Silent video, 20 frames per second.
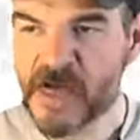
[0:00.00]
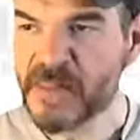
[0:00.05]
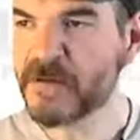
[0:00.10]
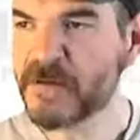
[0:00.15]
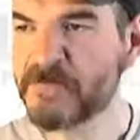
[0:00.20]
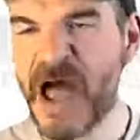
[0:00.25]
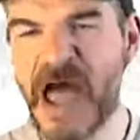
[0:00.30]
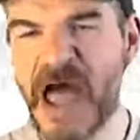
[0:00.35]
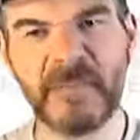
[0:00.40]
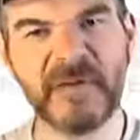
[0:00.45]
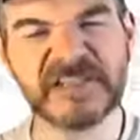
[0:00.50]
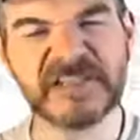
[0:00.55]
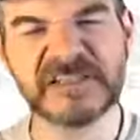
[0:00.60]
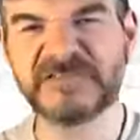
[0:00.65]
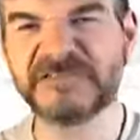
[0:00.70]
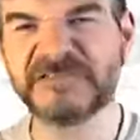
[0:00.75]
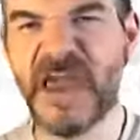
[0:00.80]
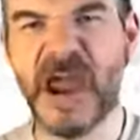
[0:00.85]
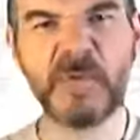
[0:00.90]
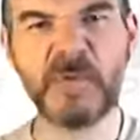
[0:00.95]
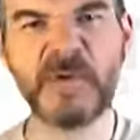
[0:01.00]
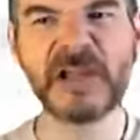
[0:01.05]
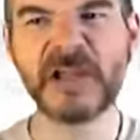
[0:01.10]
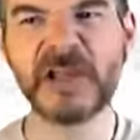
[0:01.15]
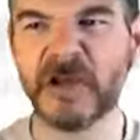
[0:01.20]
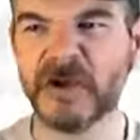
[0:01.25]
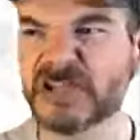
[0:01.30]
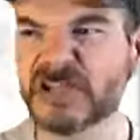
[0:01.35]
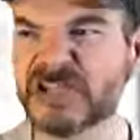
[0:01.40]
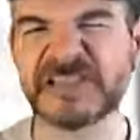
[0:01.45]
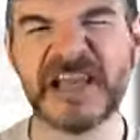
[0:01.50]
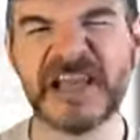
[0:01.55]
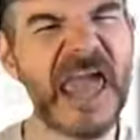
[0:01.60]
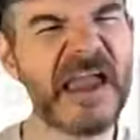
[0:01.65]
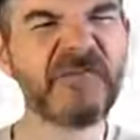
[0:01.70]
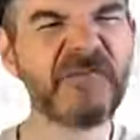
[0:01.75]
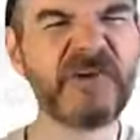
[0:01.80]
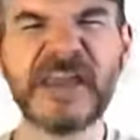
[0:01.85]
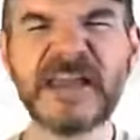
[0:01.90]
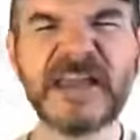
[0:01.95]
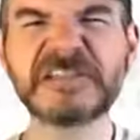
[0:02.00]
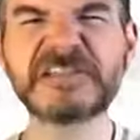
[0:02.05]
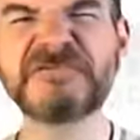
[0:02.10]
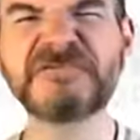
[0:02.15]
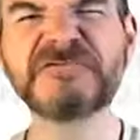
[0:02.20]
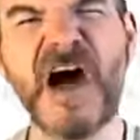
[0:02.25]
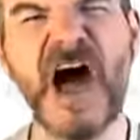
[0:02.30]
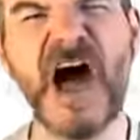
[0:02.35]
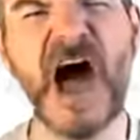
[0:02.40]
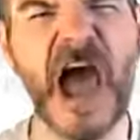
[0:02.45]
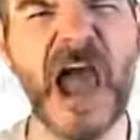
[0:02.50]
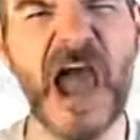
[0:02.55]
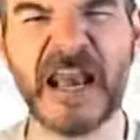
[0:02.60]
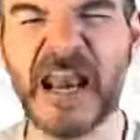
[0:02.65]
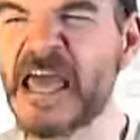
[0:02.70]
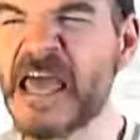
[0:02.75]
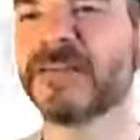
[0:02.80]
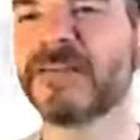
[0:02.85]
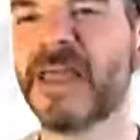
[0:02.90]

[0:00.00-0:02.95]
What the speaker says: The Bible is very clear. Slavery is fine.